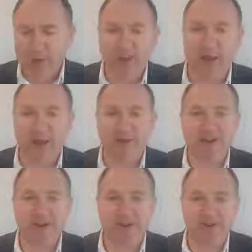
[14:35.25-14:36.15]
they'll
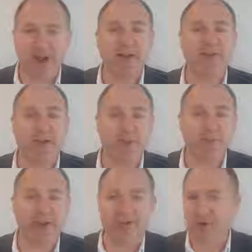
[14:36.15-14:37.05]
eventually start to sell
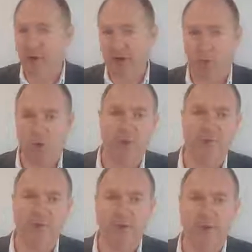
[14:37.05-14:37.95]
themselves on wanting to work
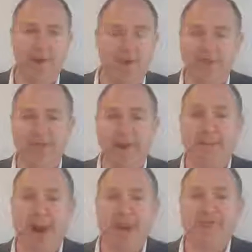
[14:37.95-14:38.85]
with you. And this has
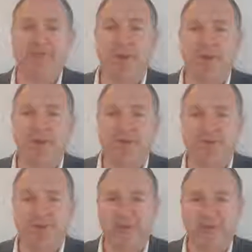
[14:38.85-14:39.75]
been my
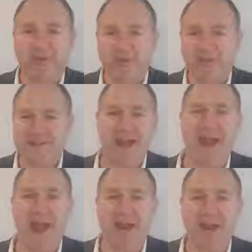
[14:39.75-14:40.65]
experience for a
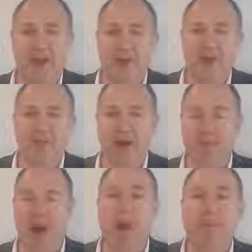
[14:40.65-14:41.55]
decade of
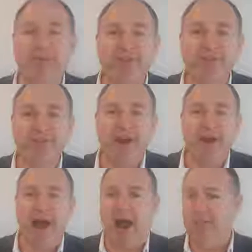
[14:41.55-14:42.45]
running my own business,
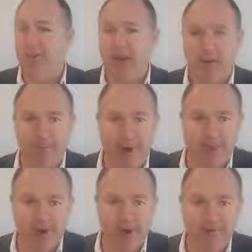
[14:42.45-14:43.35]
and the
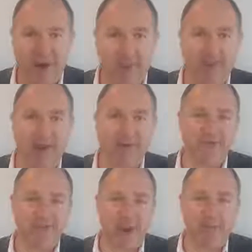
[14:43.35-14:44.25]
people that I've helped
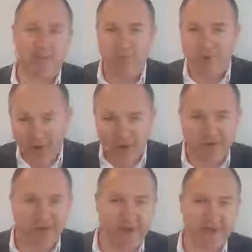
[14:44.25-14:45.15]
get set up,
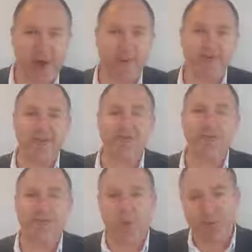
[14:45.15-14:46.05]
using these type of
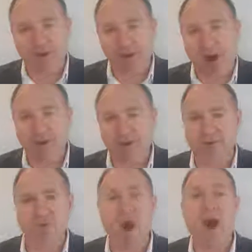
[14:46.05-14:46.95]
systems, when we dial it
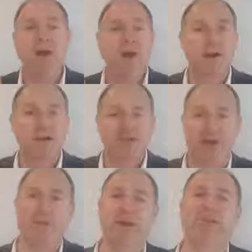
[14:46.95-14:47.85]
in right,
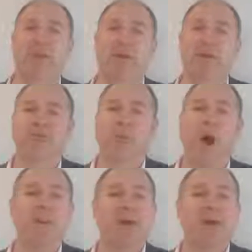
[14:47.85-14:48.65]
same experience. Why?